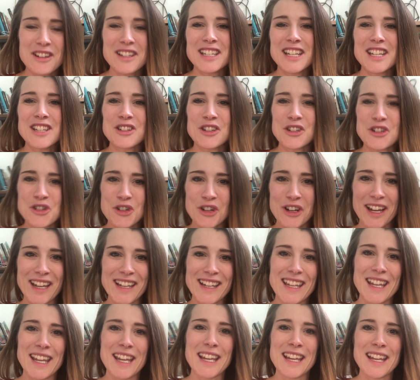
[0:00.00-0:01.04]
teacher
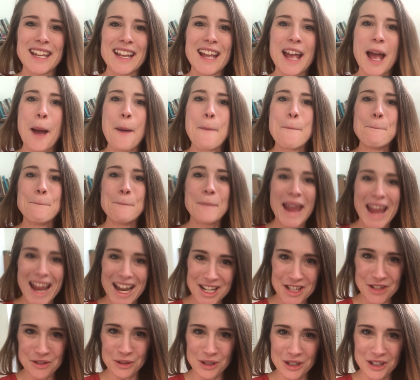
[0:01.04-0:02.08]
training
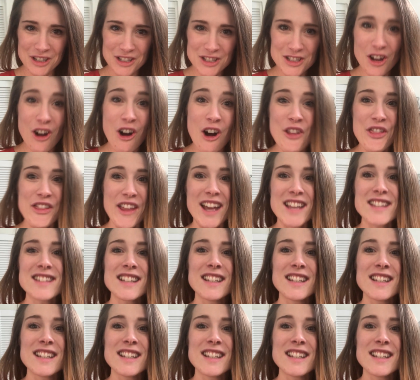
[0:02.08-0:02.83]
manuals on this,